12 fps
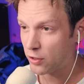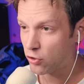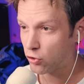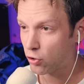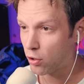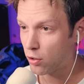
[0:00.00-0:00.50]

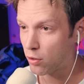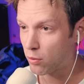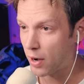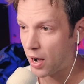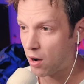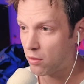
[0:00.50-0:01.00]
just turn
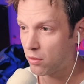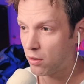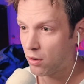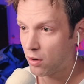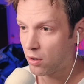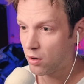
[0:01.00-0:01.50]
around,
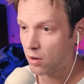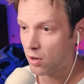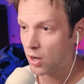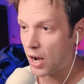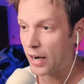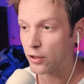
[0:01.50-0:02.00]

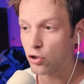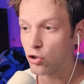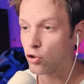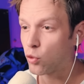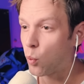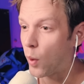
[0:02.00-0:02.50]
I
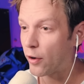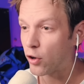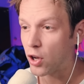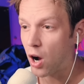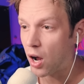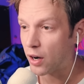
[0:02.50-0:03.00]
swear to
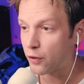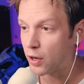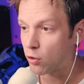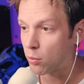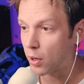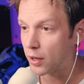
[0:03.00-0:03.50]
God if
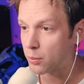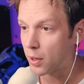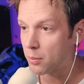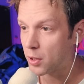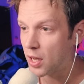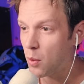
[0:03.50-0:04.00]
Herobrine's
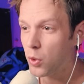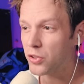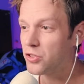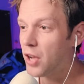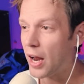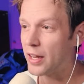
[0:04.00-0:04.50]
behind me. It was
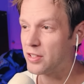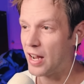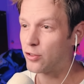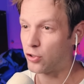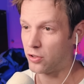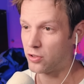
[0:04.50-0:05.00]
not a
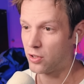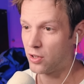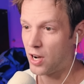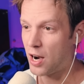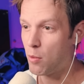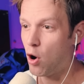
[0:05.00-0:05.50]
desert.
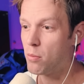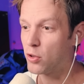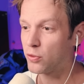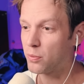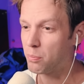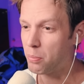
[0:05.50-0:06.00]
I'm
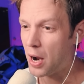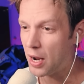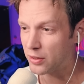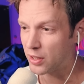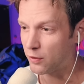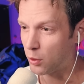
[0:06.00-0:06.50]
almost
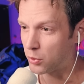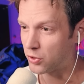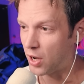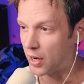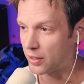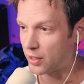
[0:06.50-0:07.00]
positive it was
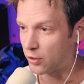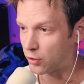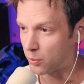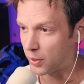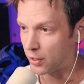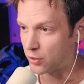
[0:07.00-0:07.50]
not a desert
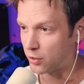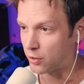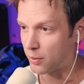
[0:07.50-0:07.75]
when I turned